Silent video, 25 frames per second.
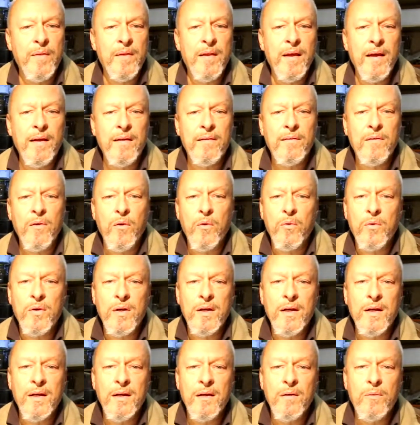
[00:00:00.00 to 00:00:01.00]
there is
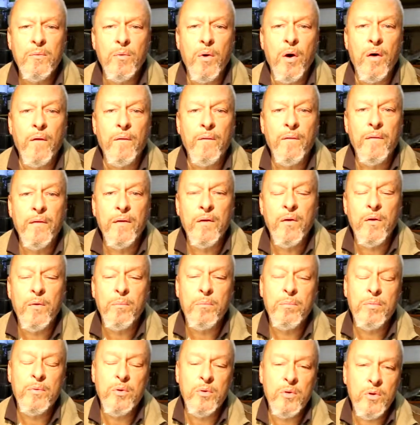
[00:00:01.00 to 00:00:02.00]
only 1
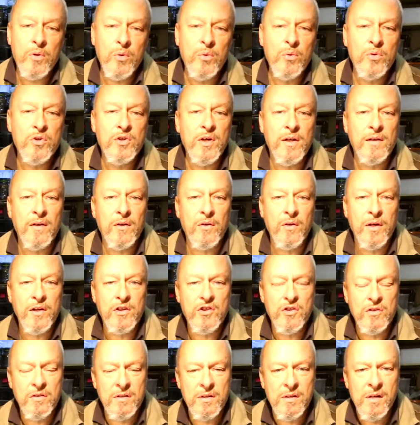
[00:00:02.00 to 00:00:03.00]
to 2
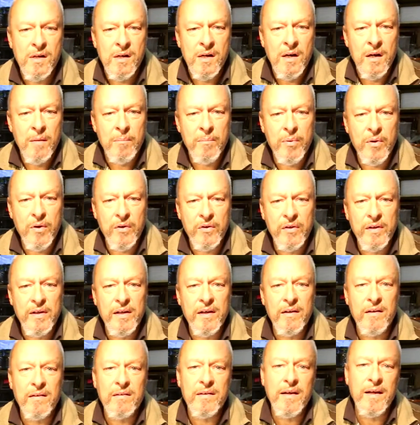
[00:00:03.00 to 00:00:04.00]
generations per
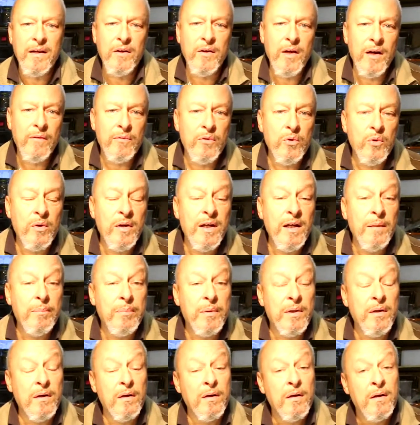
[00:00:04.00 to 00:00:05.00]
year, and then you have to
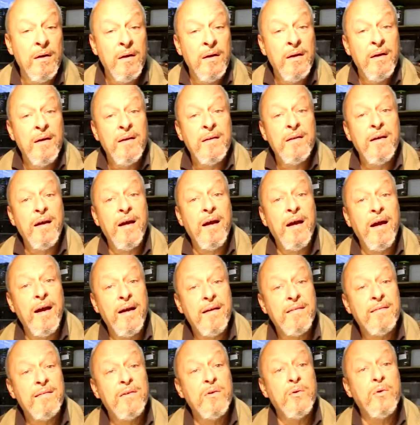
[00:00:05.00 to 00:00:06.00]
keep the
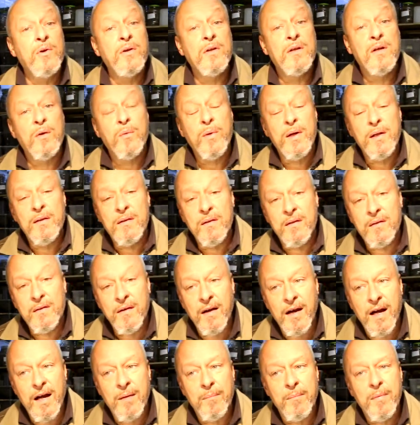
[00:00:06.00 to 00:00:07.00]
eggs during the winter
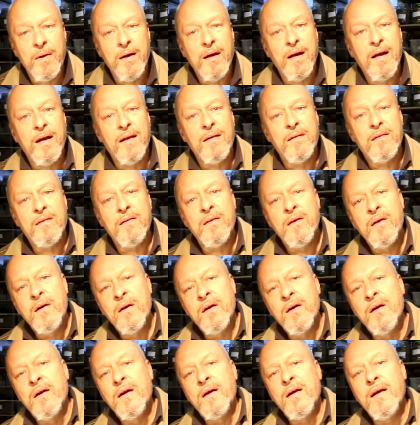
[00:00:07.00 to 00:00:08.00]
time, and
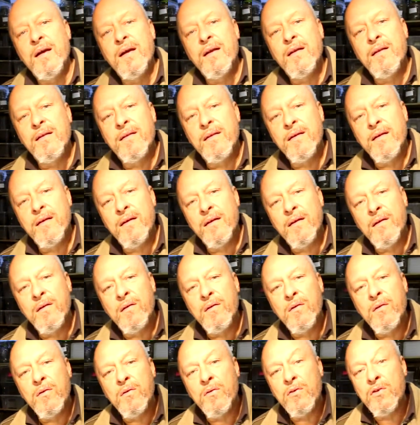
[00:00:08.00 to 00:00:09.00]
in the
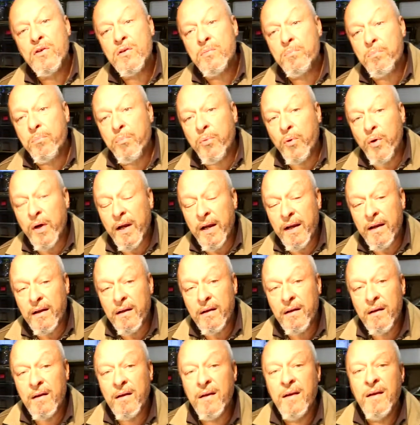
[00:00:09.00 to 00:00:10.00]

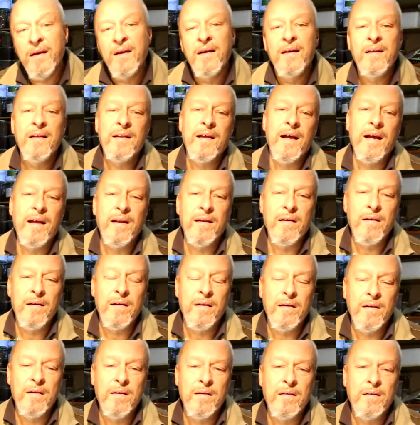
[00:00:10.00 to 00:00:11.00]
spring then
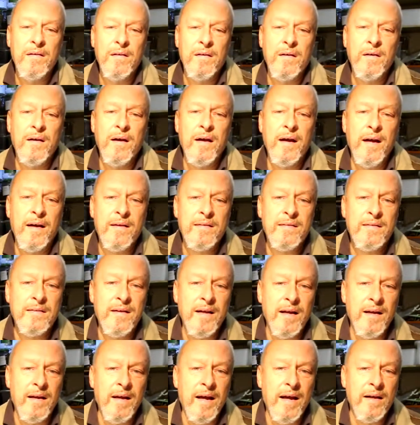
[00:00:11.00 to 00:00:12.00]
the eggs
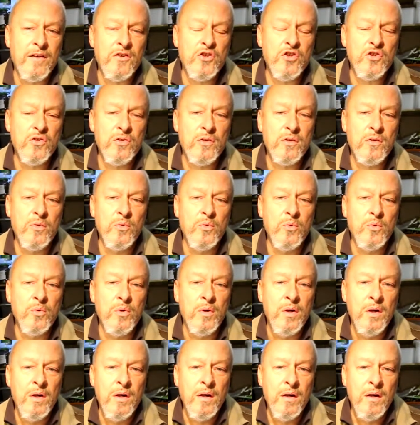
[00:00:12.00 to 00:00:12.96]
can hatch to